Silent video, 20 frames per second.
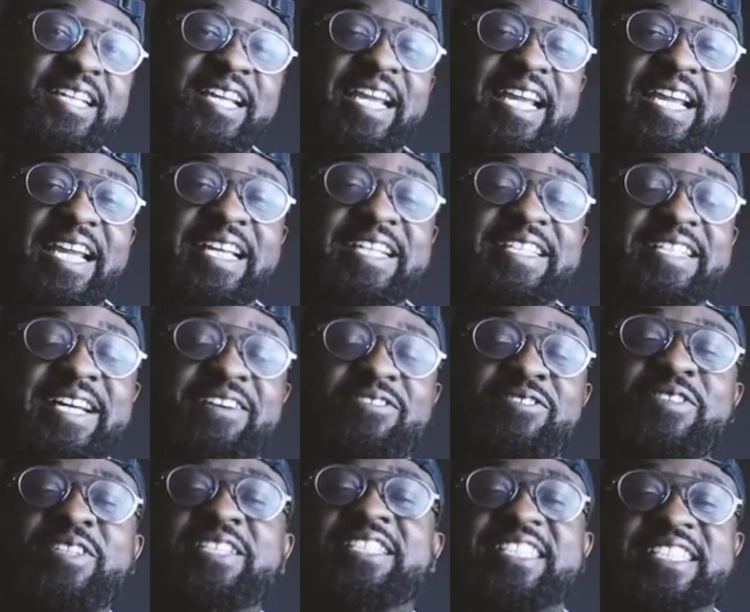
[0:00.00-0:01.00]
And
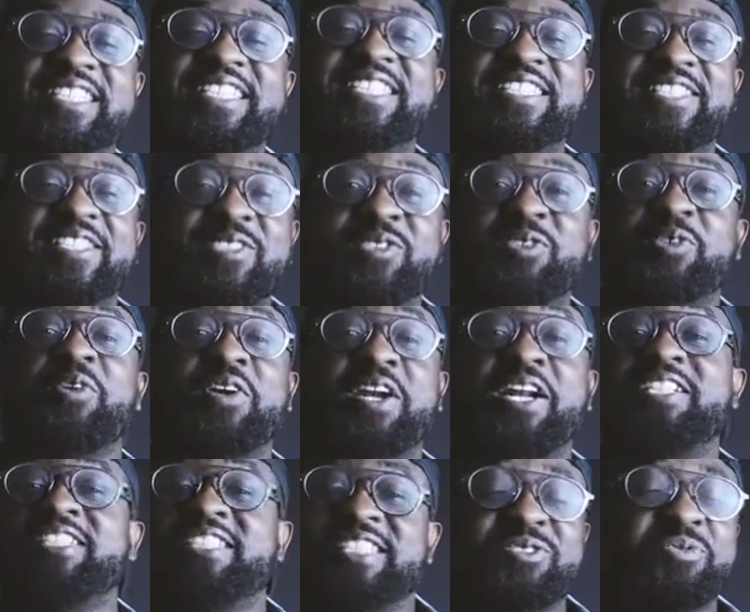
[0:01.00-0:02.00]
this is the story I
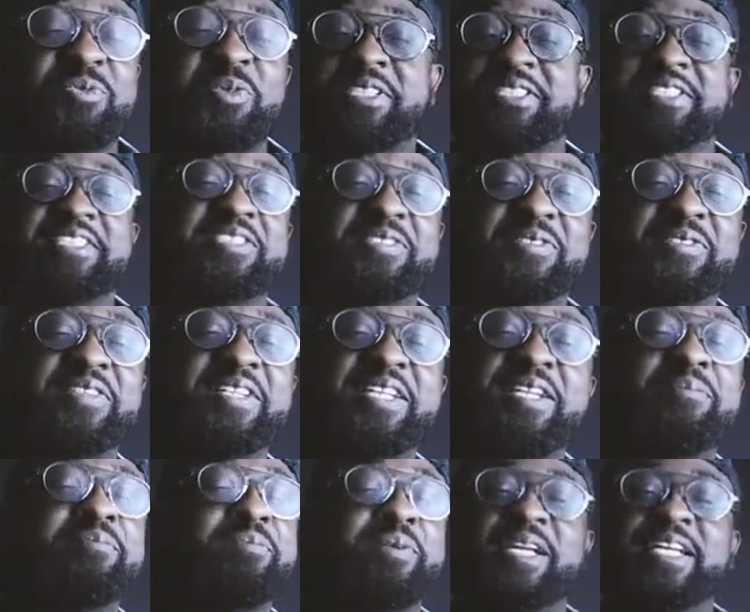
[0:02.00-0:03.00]
just want us to really
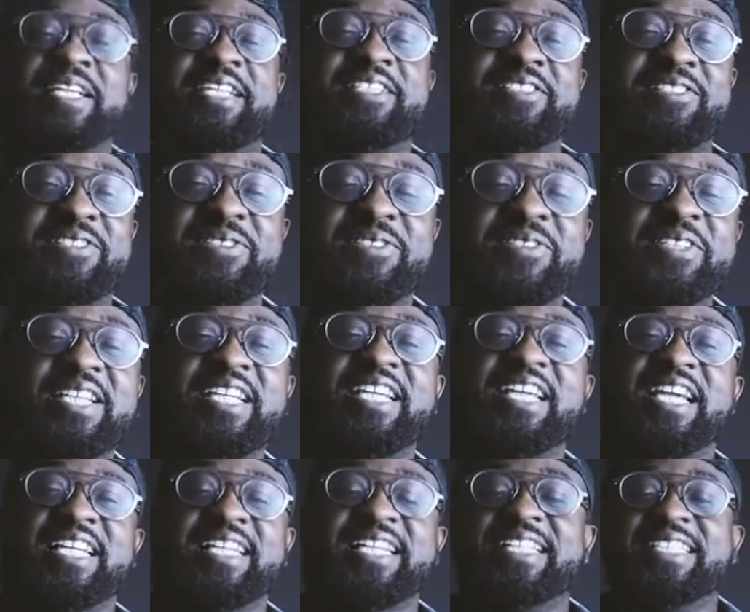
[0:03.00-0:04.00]
break into
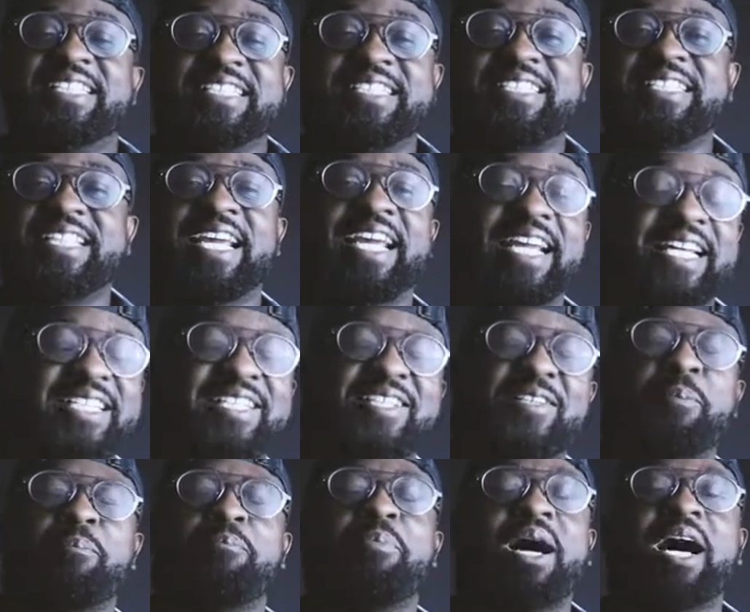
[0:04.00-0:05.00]
and understand the
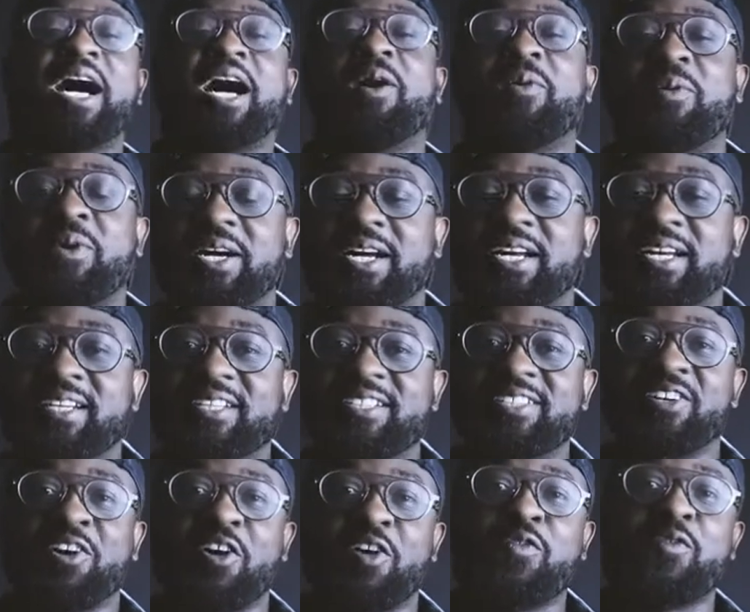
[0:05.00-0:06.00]
power
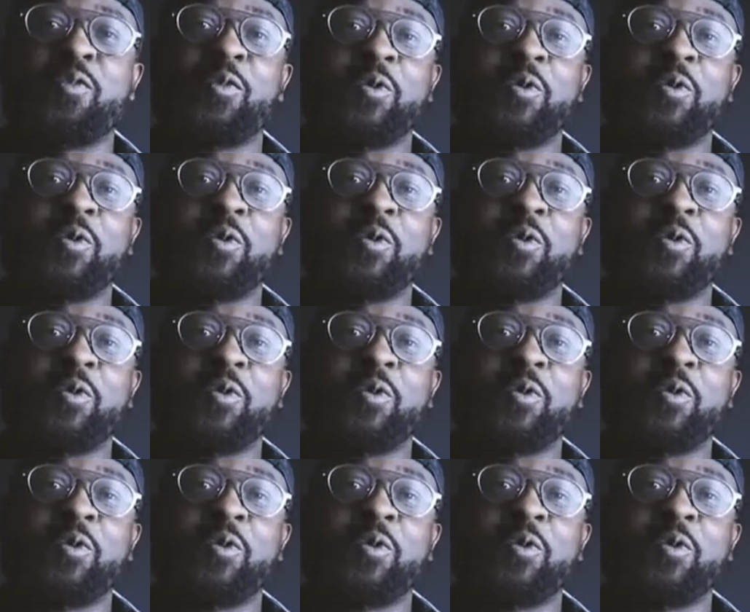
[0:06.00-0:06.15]
of